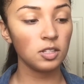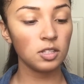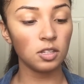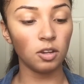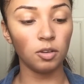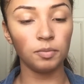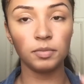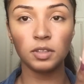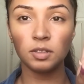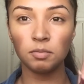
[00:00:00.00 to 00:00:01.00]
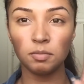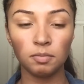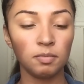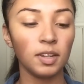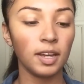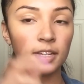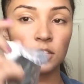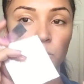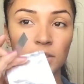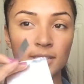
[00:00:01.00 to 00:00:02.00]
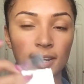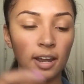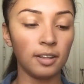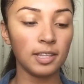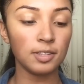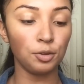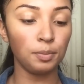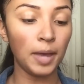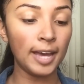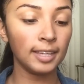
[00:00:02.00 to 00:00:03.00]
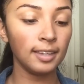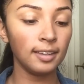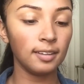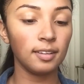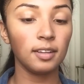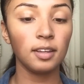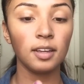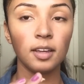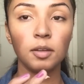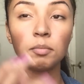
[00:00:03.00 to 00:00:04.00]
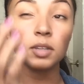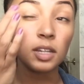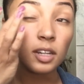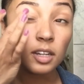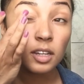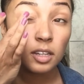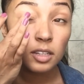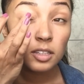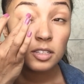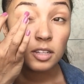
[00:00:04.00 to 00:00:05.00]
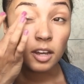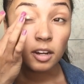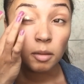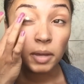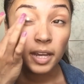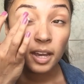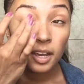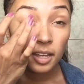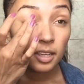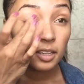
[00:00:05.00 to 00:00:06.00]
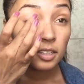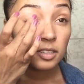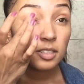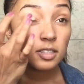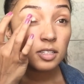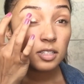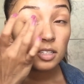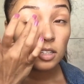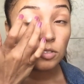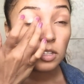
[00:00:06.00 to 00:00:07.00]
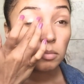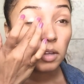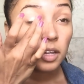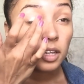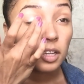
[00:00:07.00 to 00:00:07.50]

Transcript: So I squeezed it out of this little packet. Gonna dot it on my eyes using my